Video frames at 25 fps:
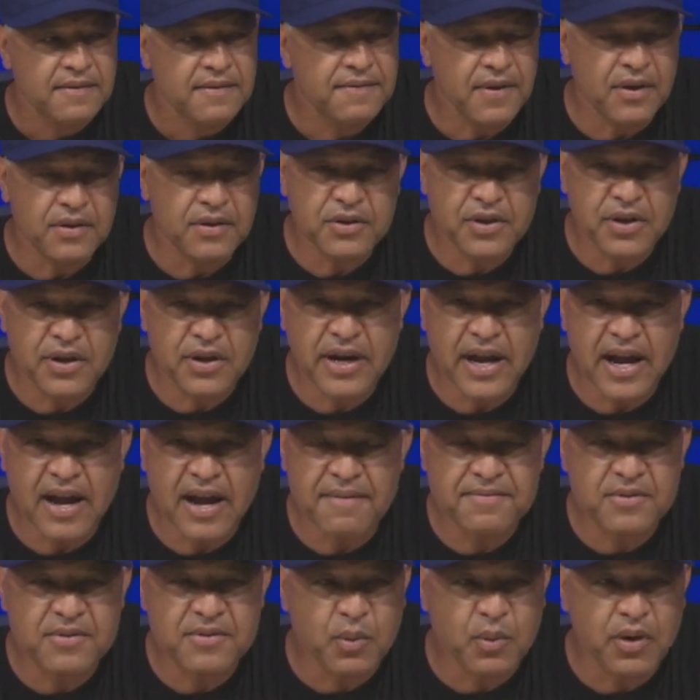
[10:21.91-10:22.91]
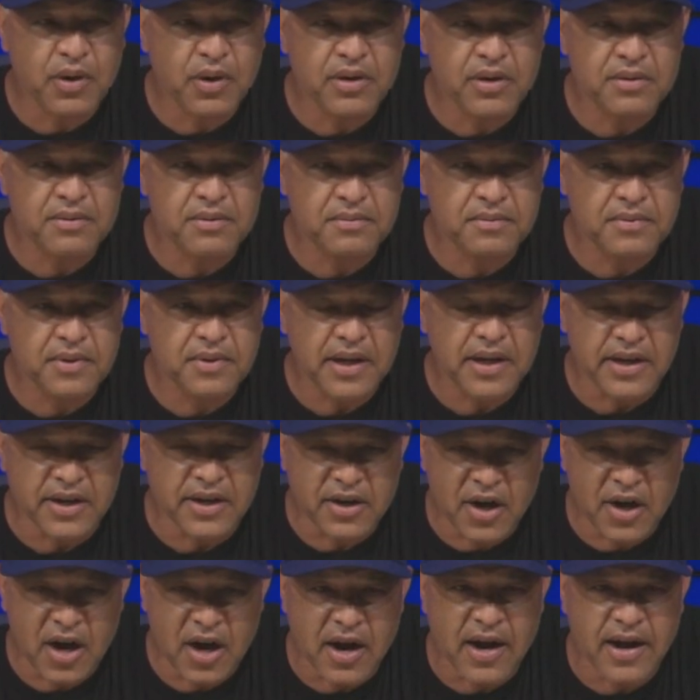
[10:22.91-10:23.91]
Felt good afterward. He
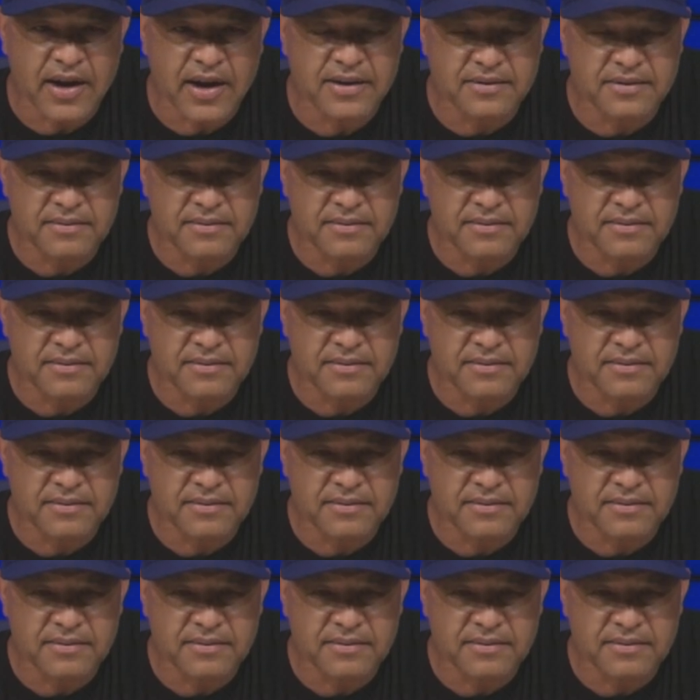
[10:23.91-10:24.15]
caught,